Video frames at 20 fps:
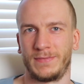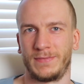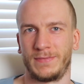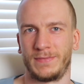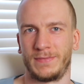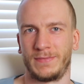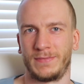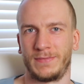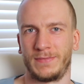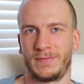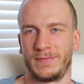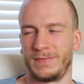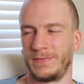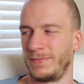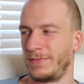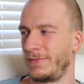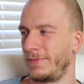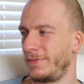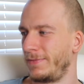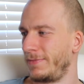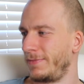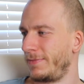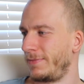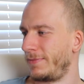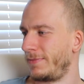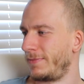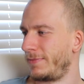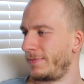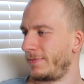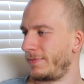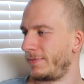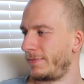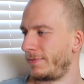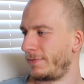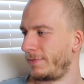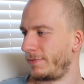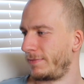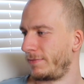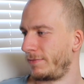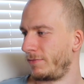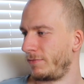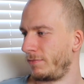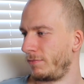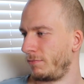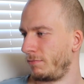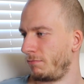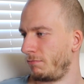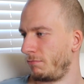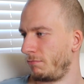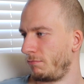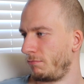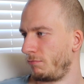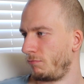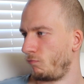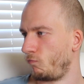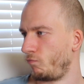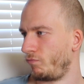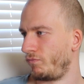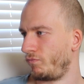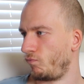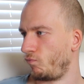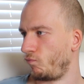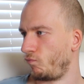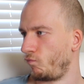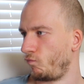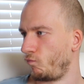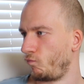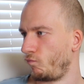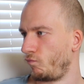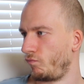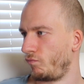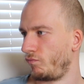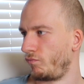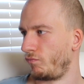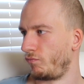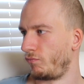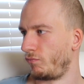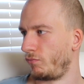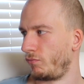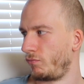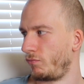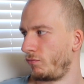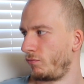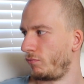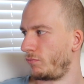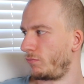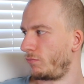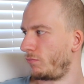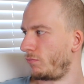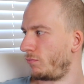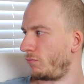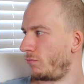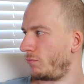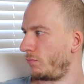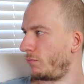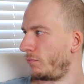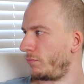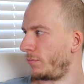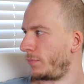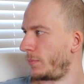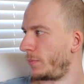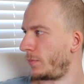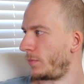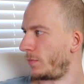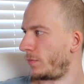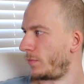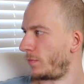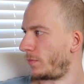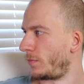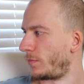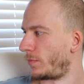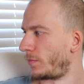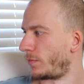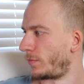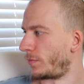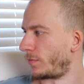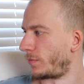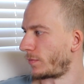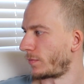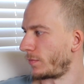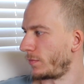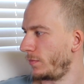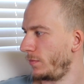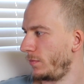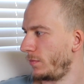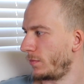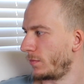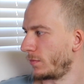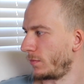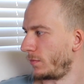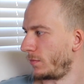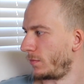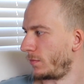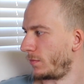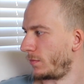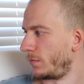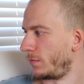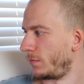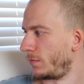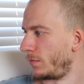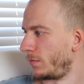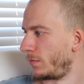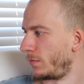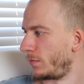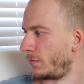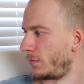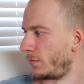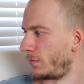This person isn't speaking.